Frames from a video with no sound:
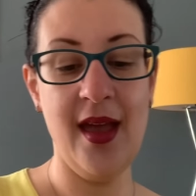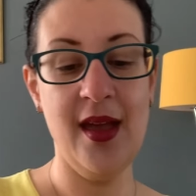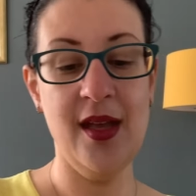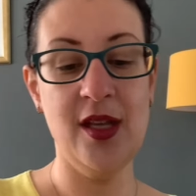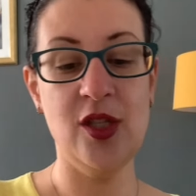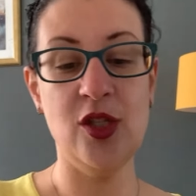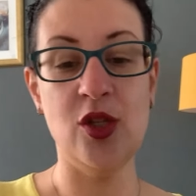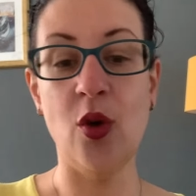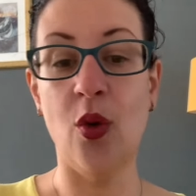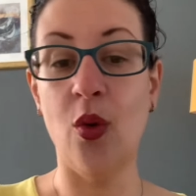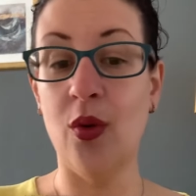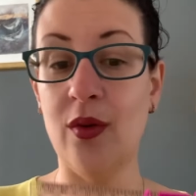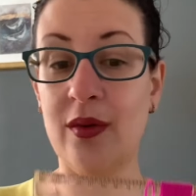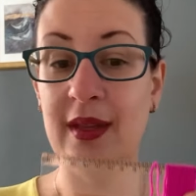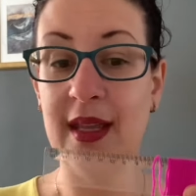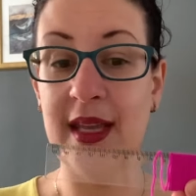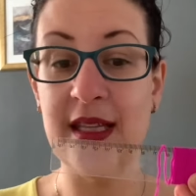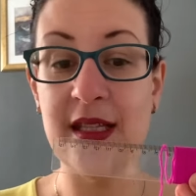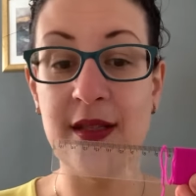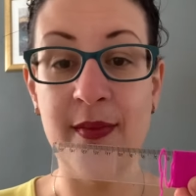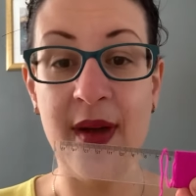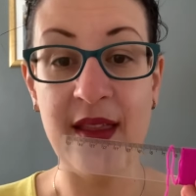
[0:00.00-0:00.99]
So
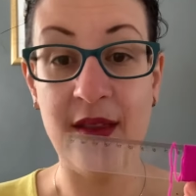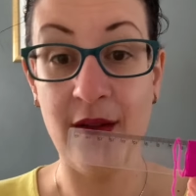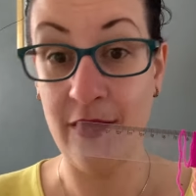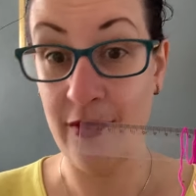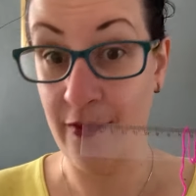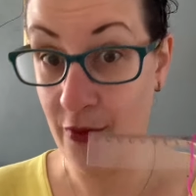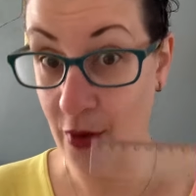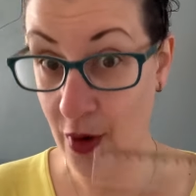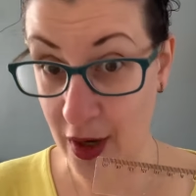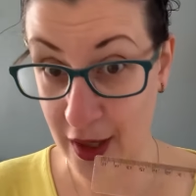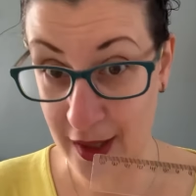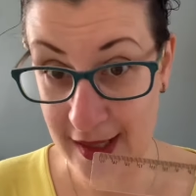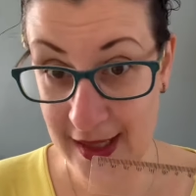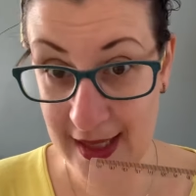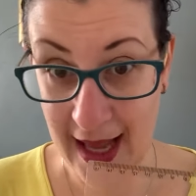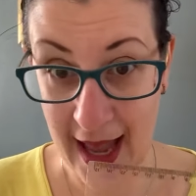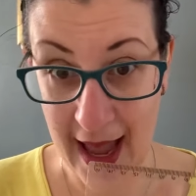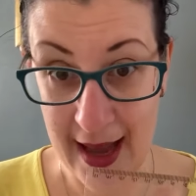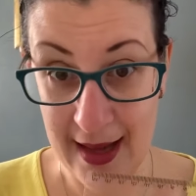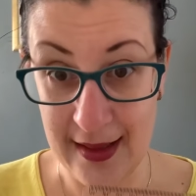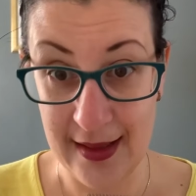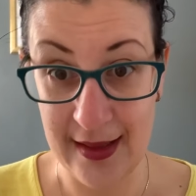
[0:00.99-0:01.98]
this method works,
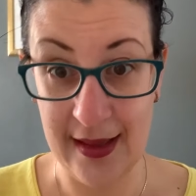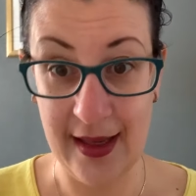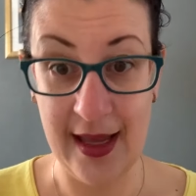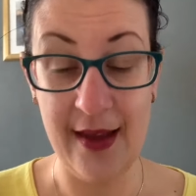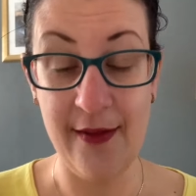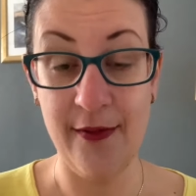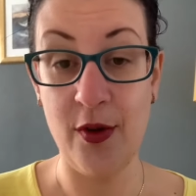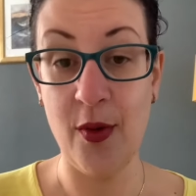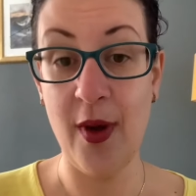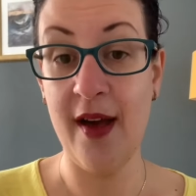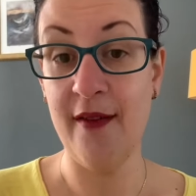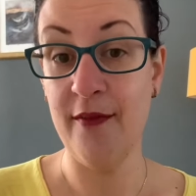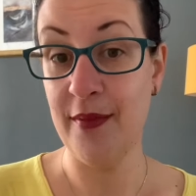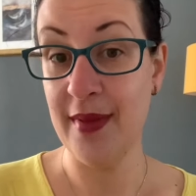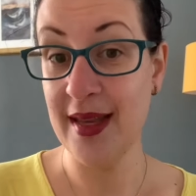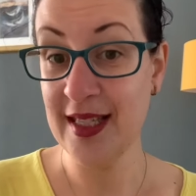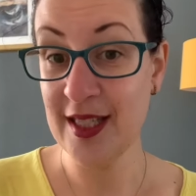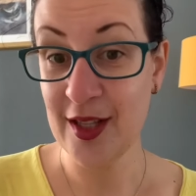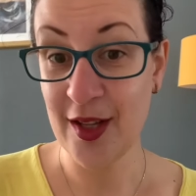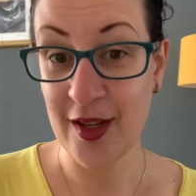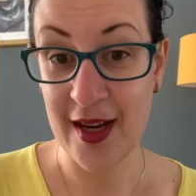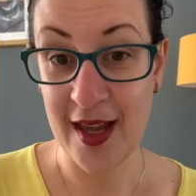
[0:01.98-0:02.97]
guys. If you have
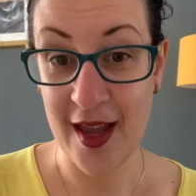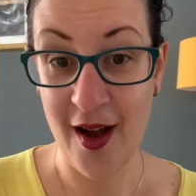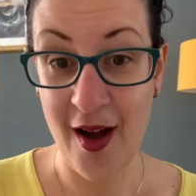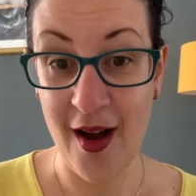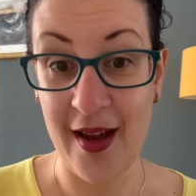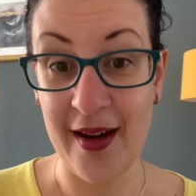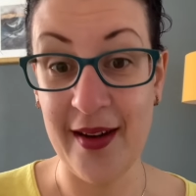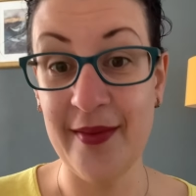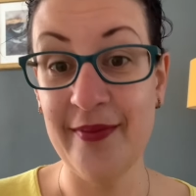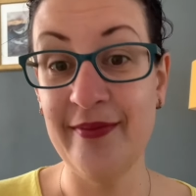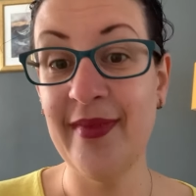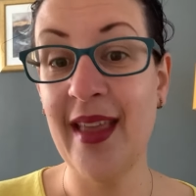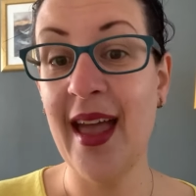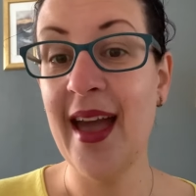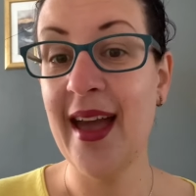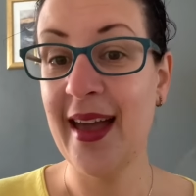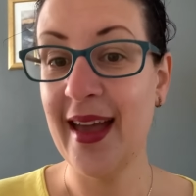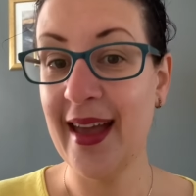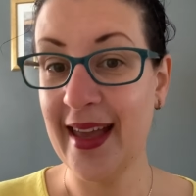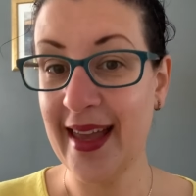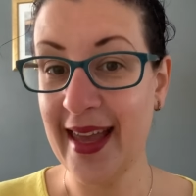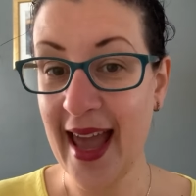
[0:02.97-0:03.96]
mystery yarn,
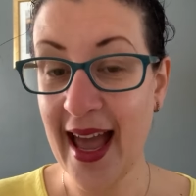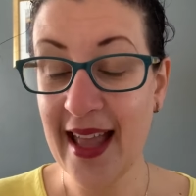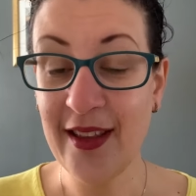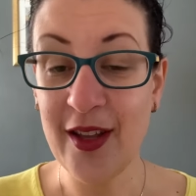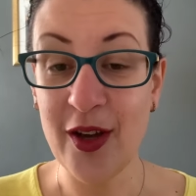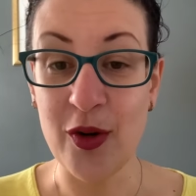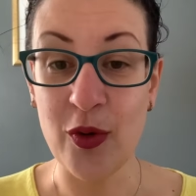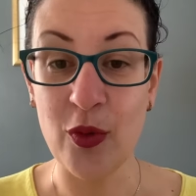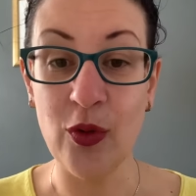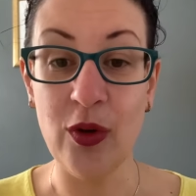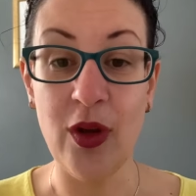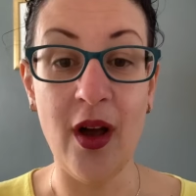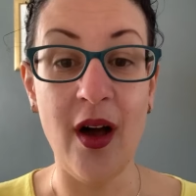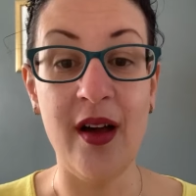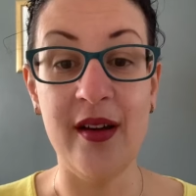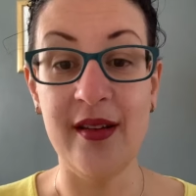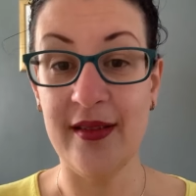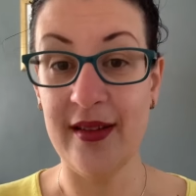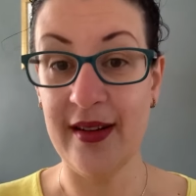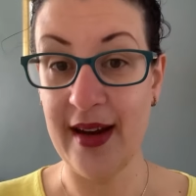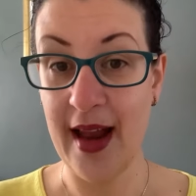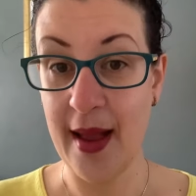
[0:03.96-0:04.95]
get a
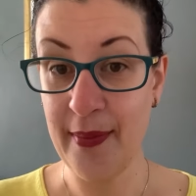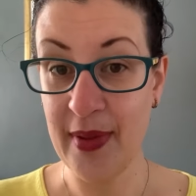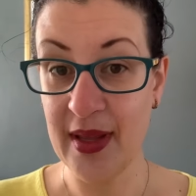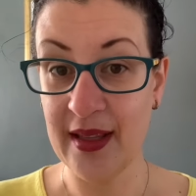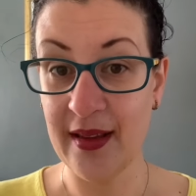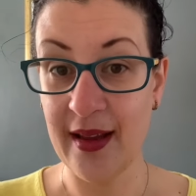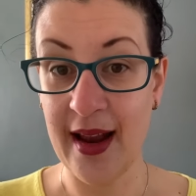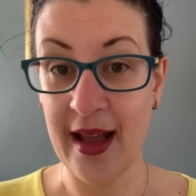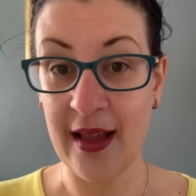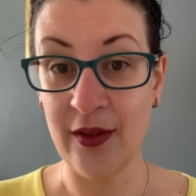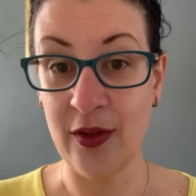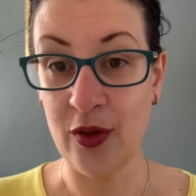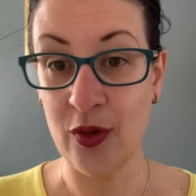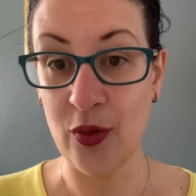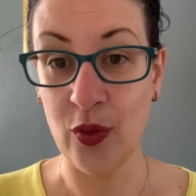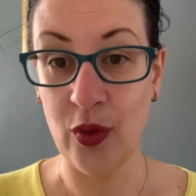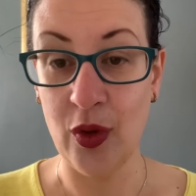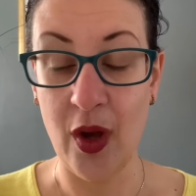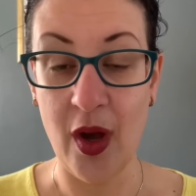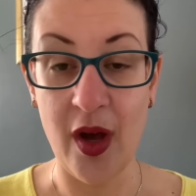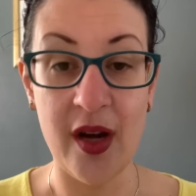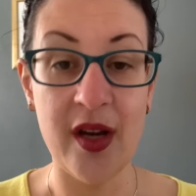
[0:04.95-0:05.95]
ruler, wrap it around the
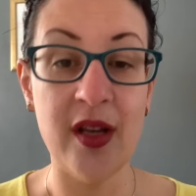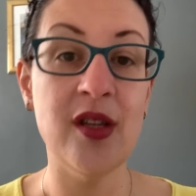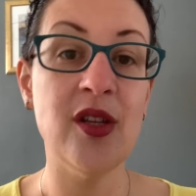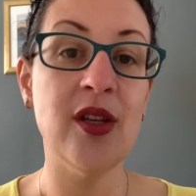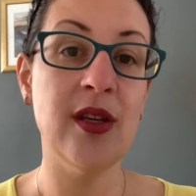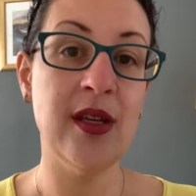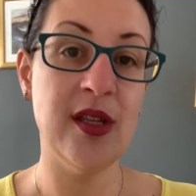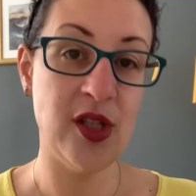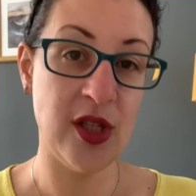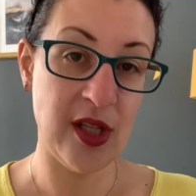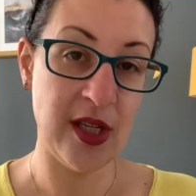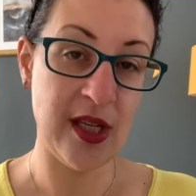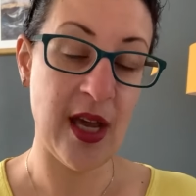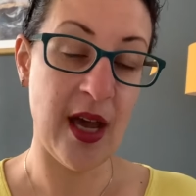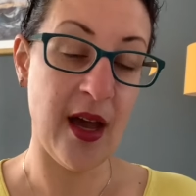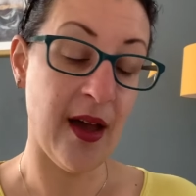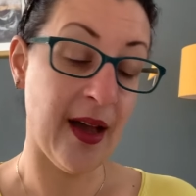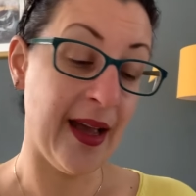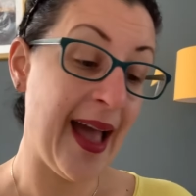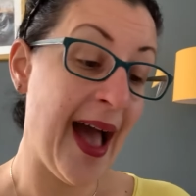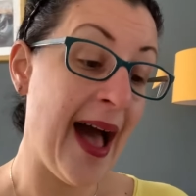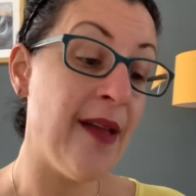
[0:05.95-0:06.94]
ruler,
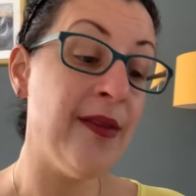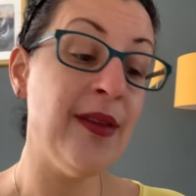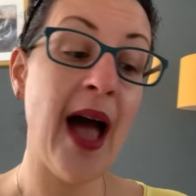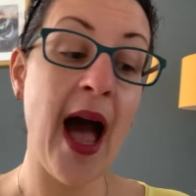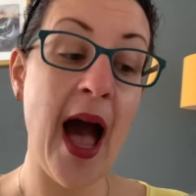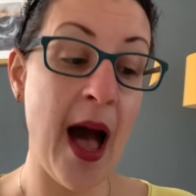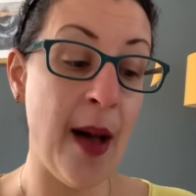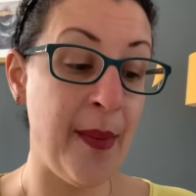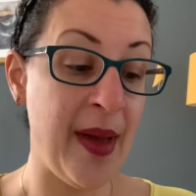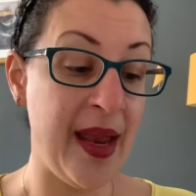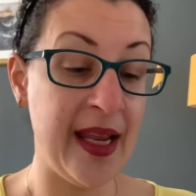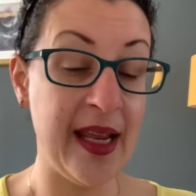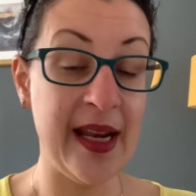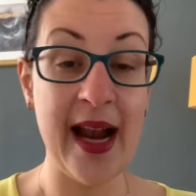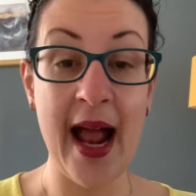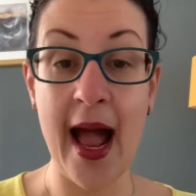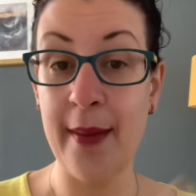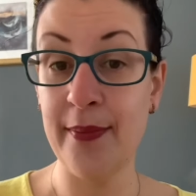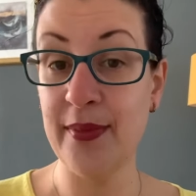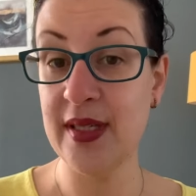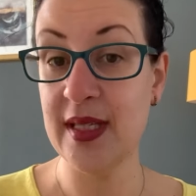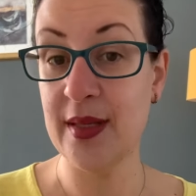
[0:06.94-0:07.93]
count how many
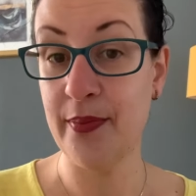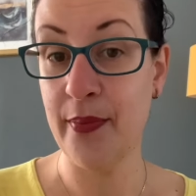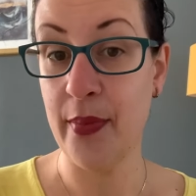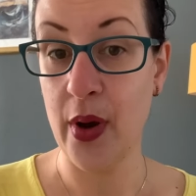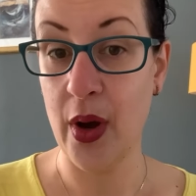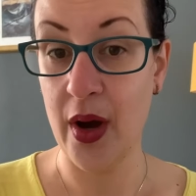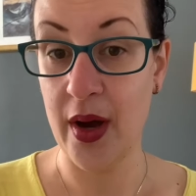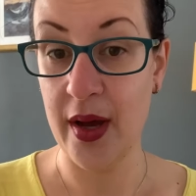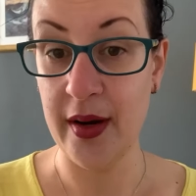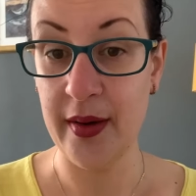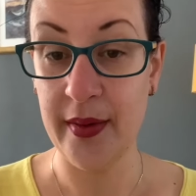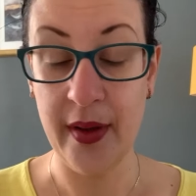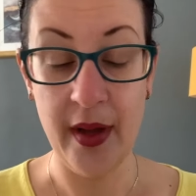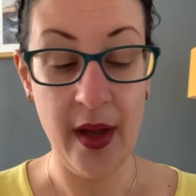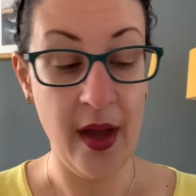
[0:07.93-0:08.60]
wraps per